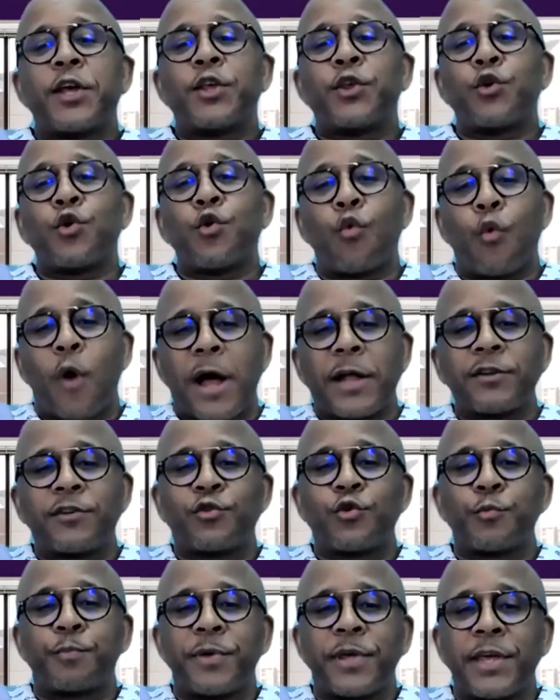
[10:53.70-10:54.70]
you want
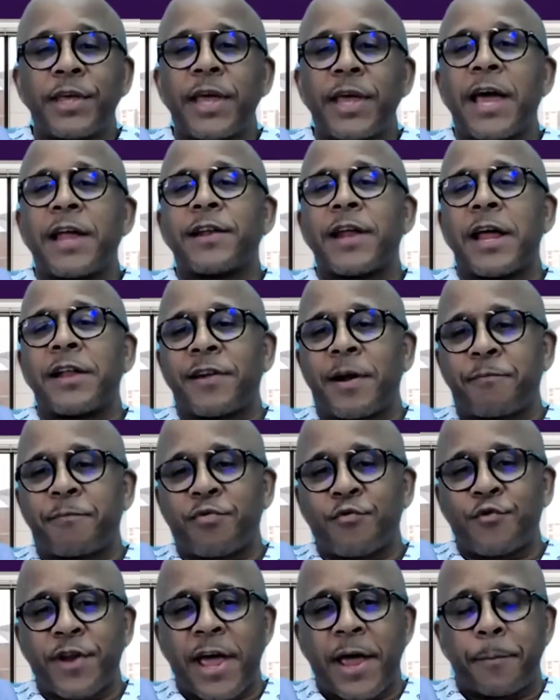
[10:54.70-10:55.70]
to be an
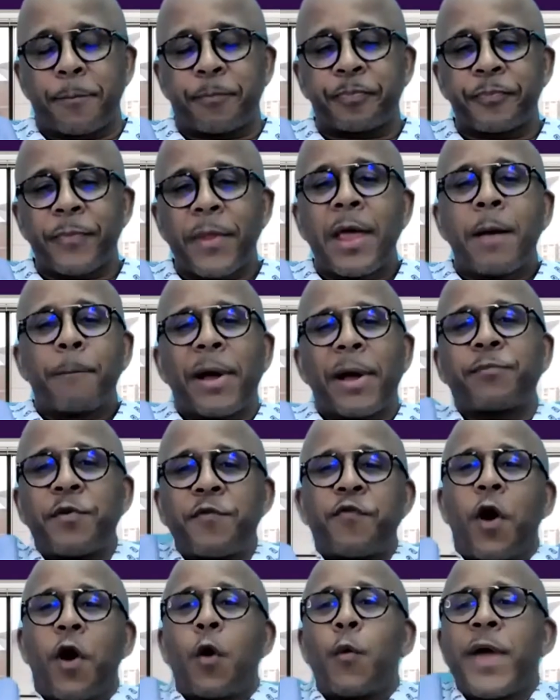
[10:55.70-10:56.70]
entrepreneur. But
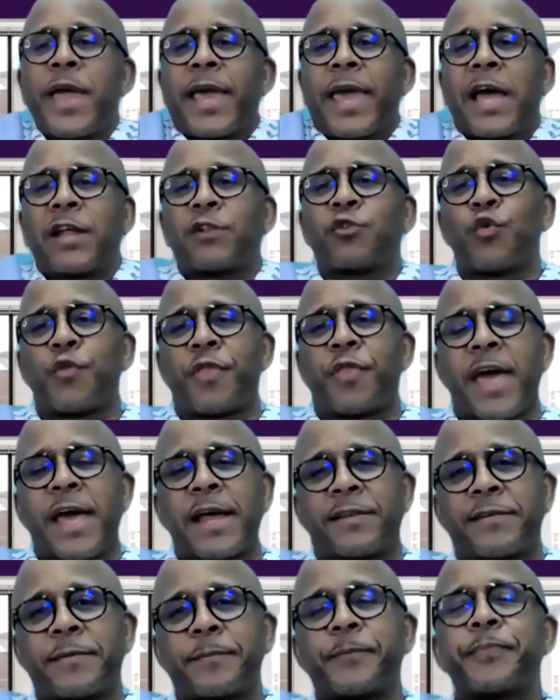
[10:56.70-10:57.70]
before we get to
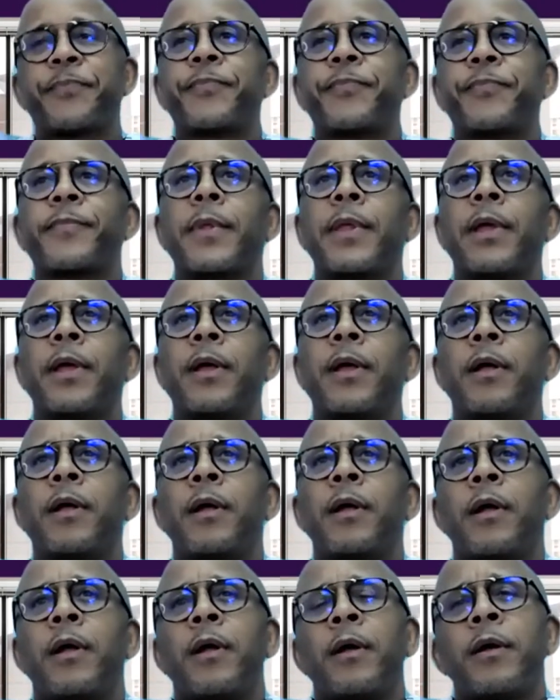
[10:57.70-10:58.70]
that,
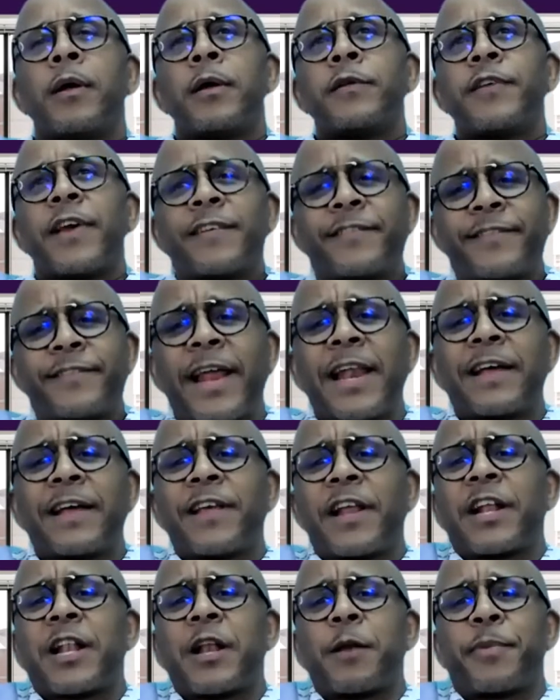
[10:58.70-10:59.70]
just tell us
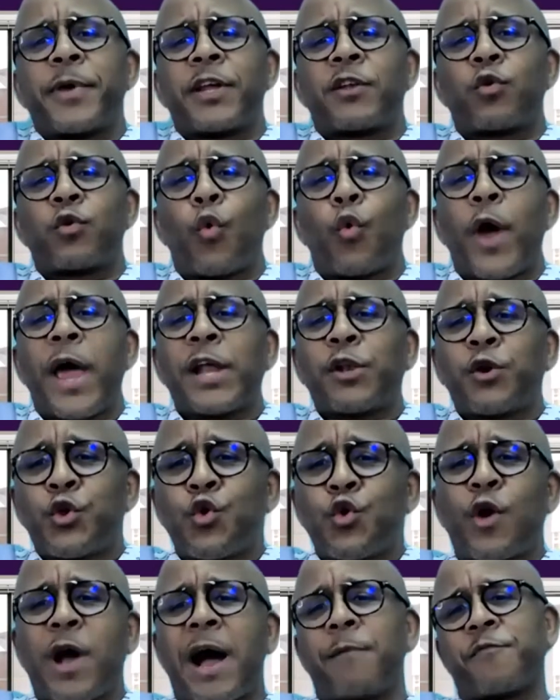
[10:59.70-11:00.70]
a little bit, where do
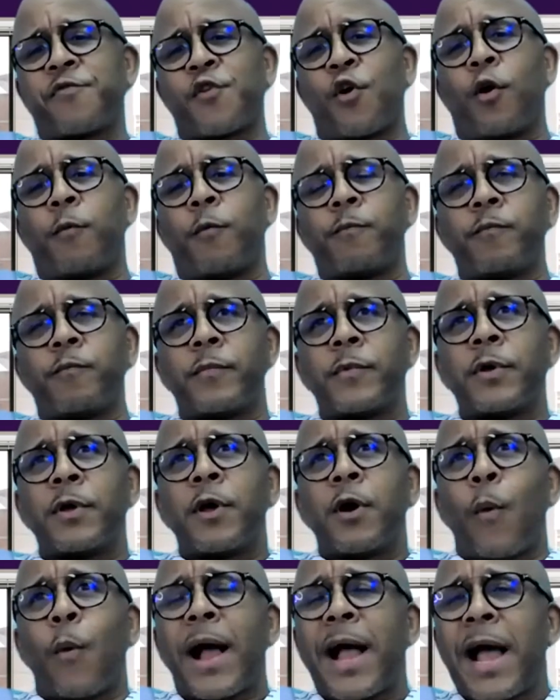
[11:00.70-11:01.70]
you come from?
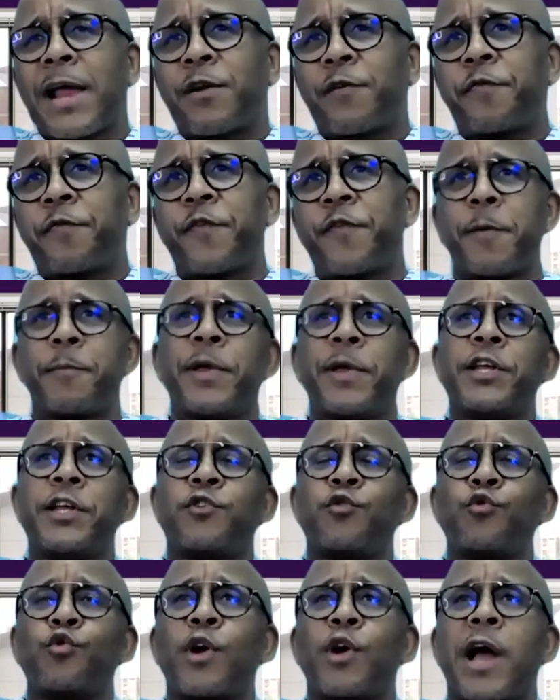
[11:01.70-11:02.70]
What kind of family
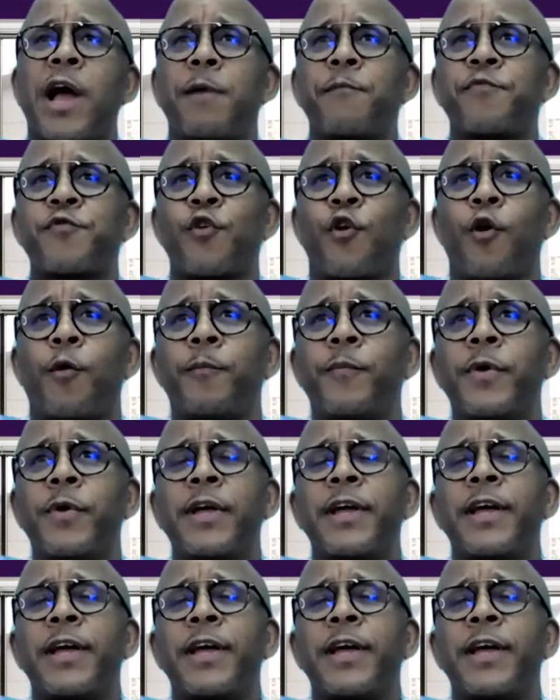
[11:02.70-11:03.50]
do you come from?